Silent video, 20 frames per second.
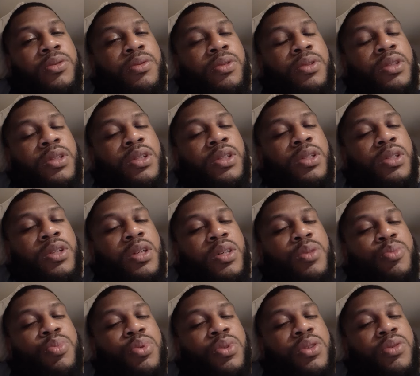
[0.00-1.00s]
And
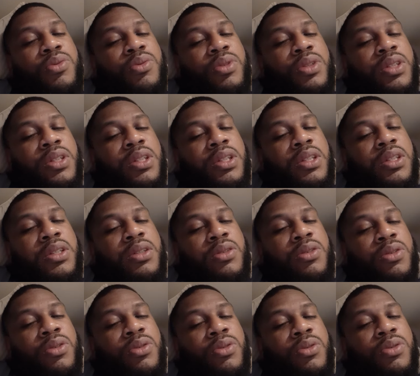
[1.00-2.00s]
start putting work in,
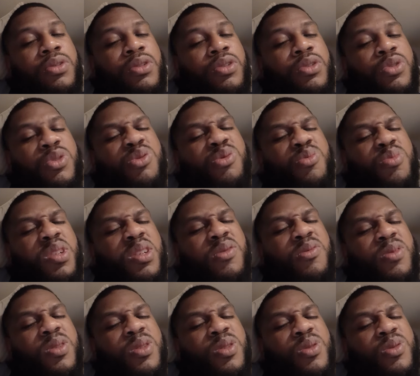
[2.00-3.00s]
you know. Just 2 minute
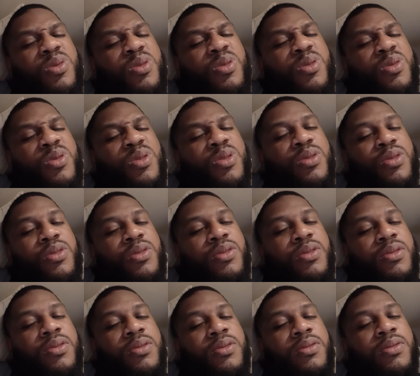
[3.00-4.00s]
videos, don't know.
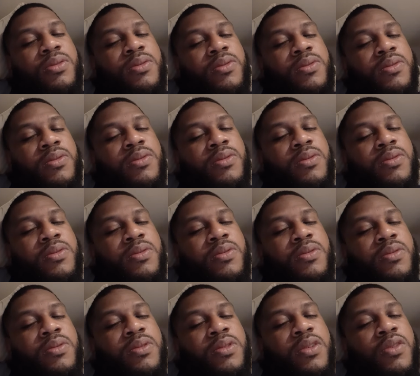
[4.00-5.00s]

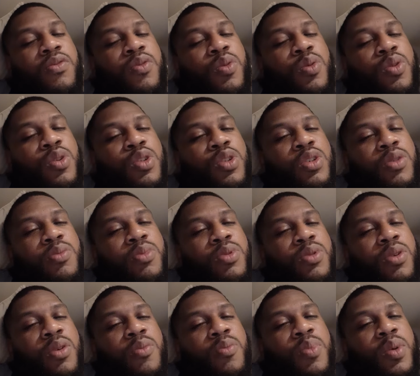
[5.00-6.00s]
The viewership's
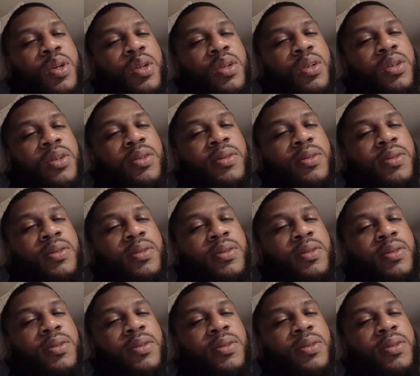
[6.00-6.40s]
not bad.